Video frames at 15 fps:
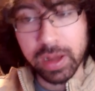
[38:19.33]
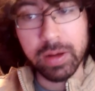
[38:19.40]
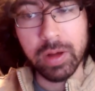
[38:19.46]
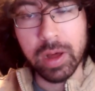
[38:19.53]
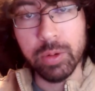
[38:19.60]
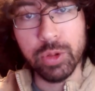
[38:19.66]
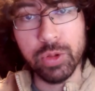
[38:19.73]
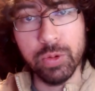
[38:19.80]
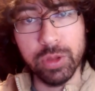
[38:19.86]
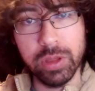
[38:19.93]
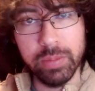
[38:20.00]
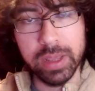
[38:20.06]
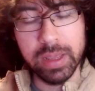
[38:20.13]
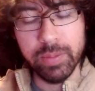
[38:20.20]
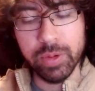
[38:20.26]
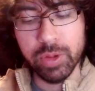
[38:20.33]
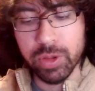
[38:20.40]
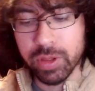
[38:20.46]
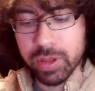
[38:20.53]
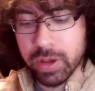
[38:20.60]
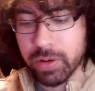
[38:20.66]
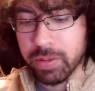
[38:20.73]
I'll, I'll, show some of the
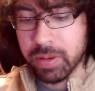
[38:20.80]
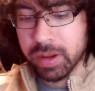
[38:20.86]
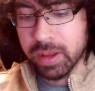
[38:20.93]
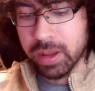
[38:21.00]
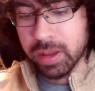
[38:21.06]
images here,